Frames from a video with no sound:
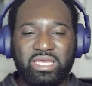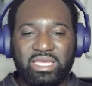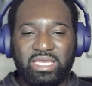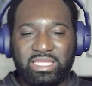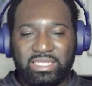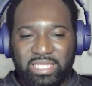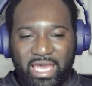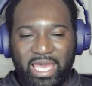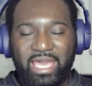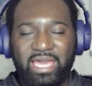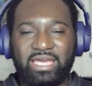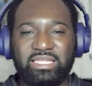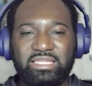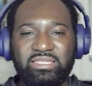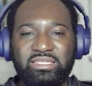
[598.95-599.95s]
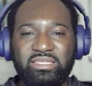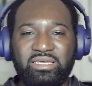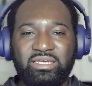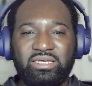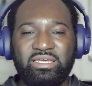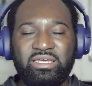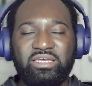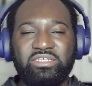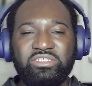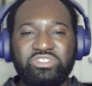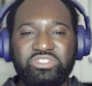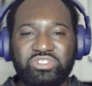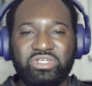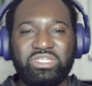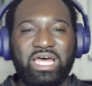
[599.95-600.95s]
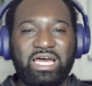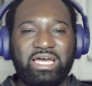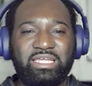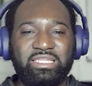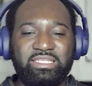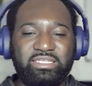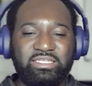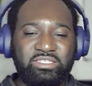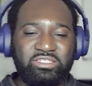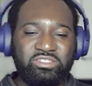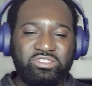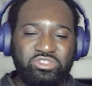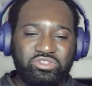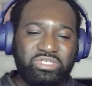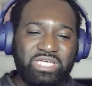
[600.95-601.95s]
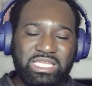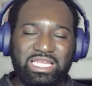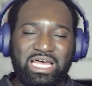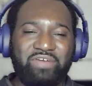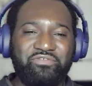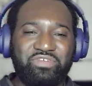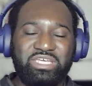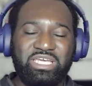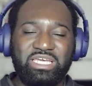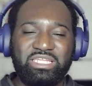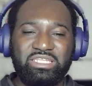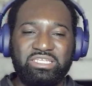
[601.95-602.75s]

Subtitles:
in hand so that you can navigate the